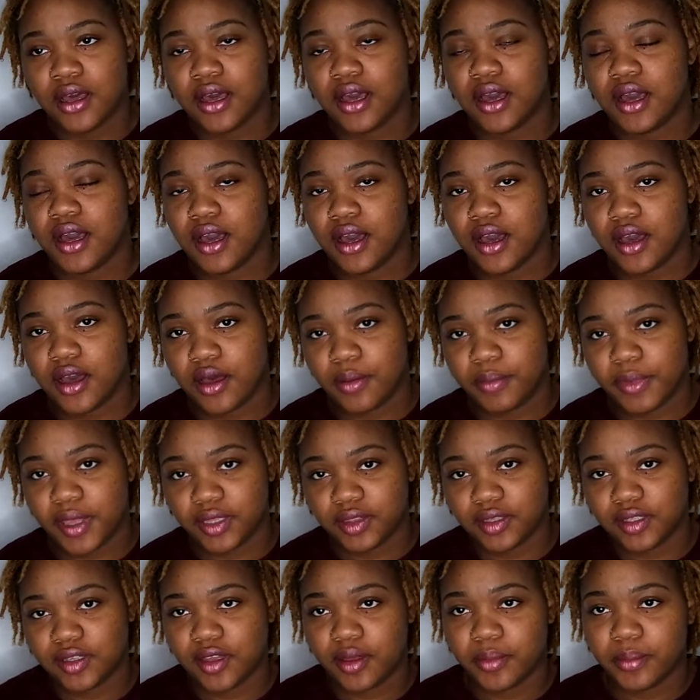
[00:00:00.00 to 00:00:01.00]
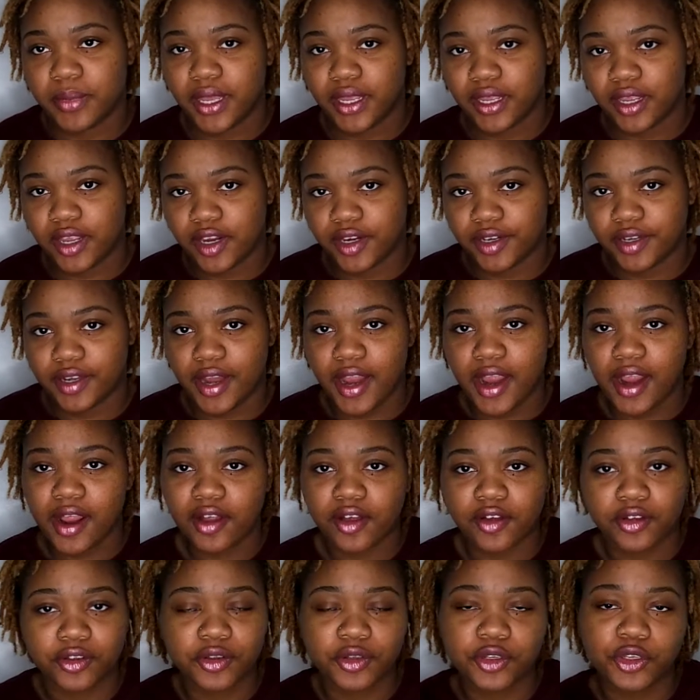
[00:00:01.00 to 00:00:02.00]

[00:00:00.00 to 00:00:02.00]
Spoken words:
and look at my hair now,